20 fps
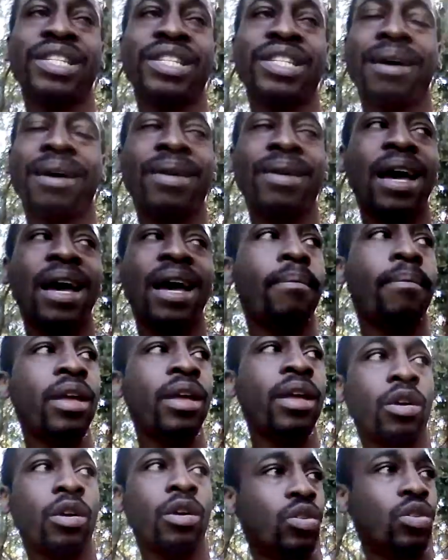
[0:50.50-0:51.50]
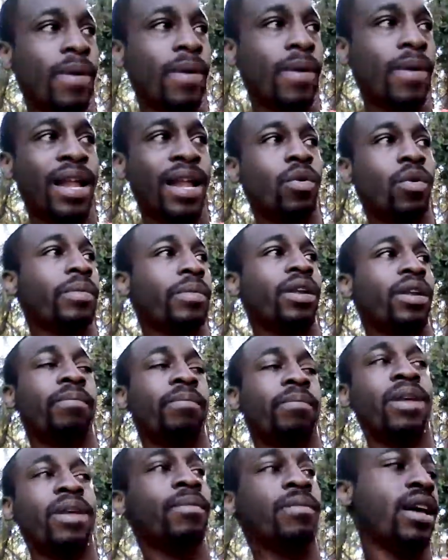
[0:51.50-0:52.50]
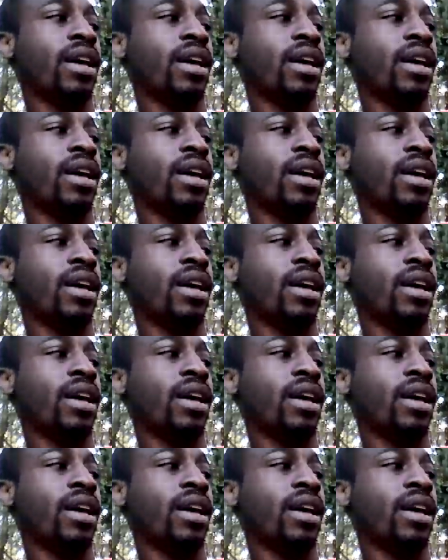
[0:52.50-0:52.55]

I'm not being who nobody want me to be, man.